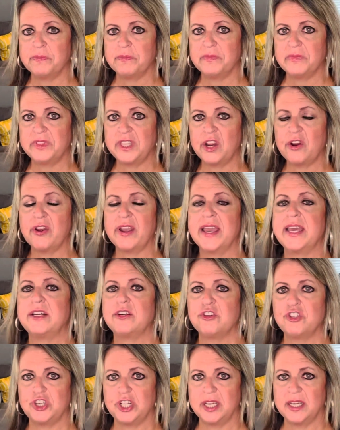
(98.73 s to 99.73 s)
their
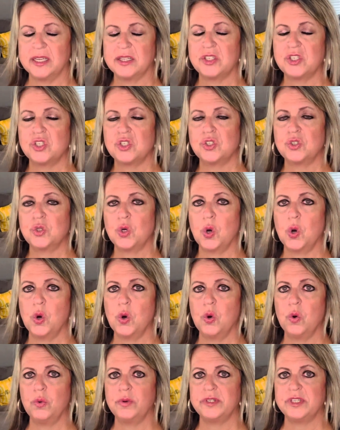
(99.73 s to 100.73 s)
energy is
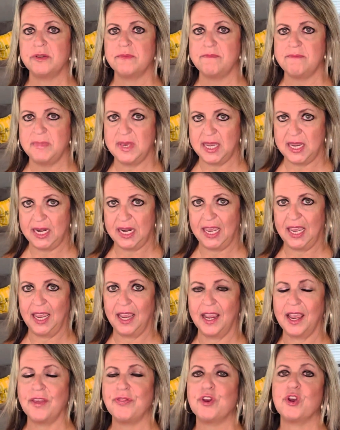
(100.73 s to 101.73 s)
so demeaning
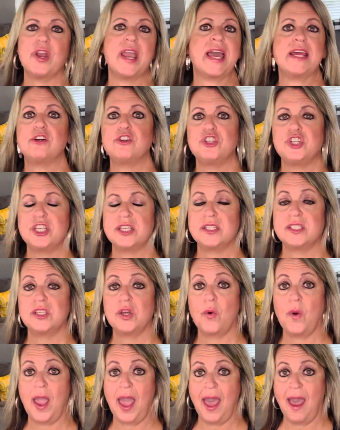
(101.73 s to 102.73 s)
and their energy is
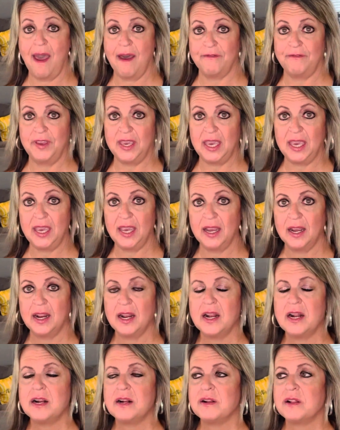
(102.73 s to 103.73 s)
so heavy
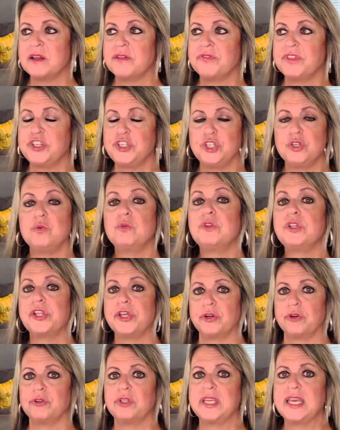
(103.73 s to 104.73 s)
that you
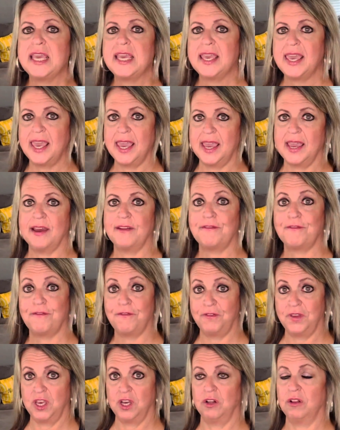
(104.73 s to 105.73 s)
literally can't
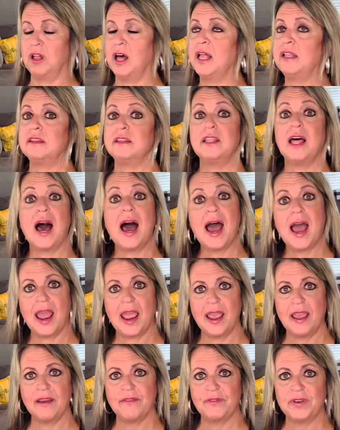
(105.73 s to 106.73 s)
feel
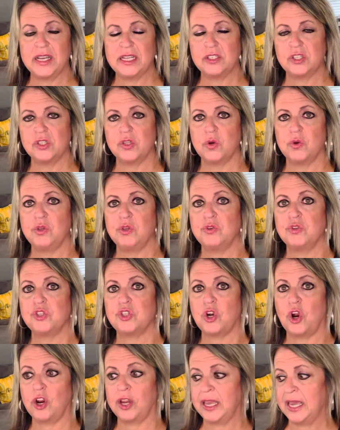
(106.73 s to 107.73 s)
alive. And so you
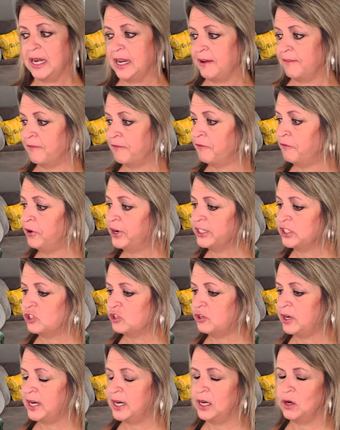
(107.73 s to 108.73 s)
start getting
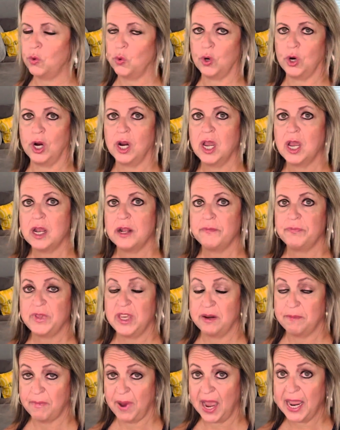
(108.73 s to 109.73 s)
frustrated, or
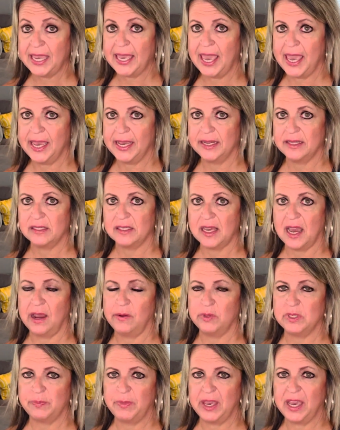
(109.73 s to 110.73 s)
in my case, I
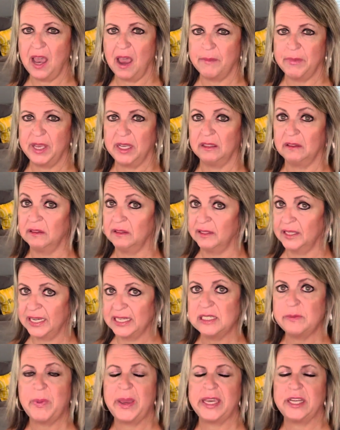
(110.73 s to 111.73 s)
was becoming
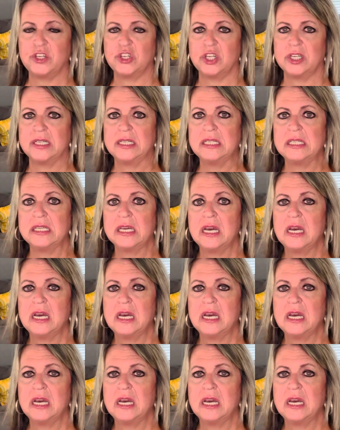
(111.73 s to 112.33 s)
less patient.